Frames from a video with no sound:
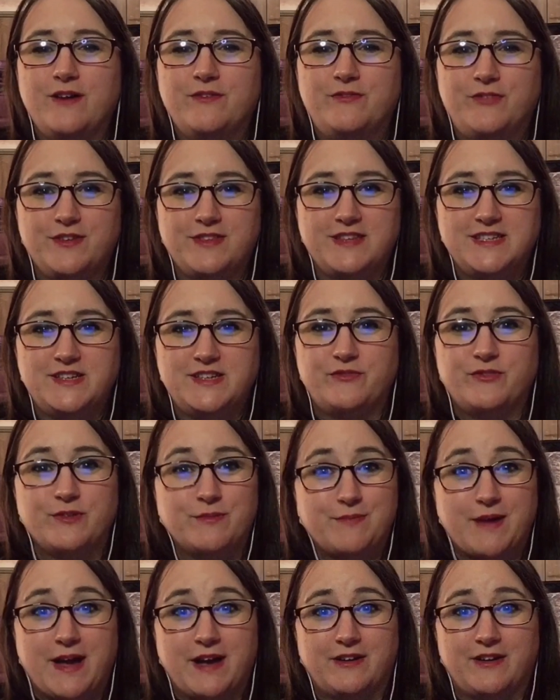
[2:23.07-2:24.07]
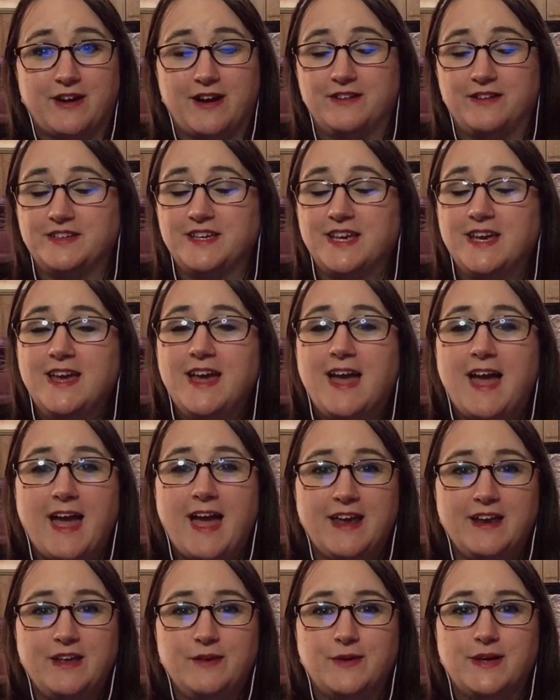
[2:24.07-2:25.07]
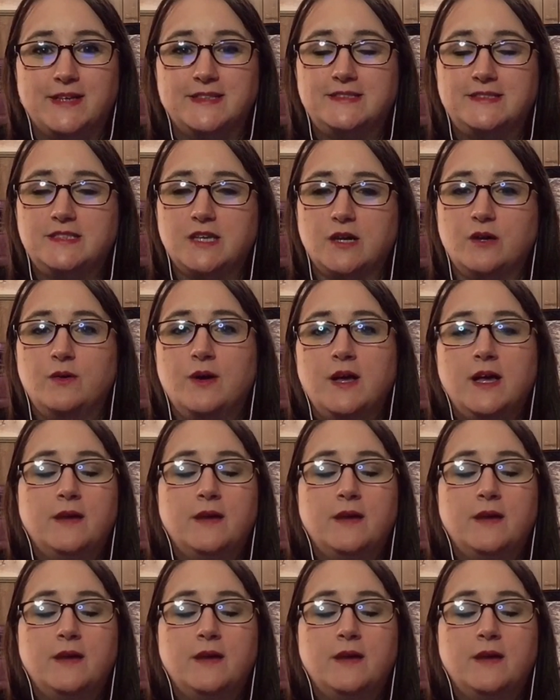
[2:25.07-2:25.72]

for the different background. Anyways, so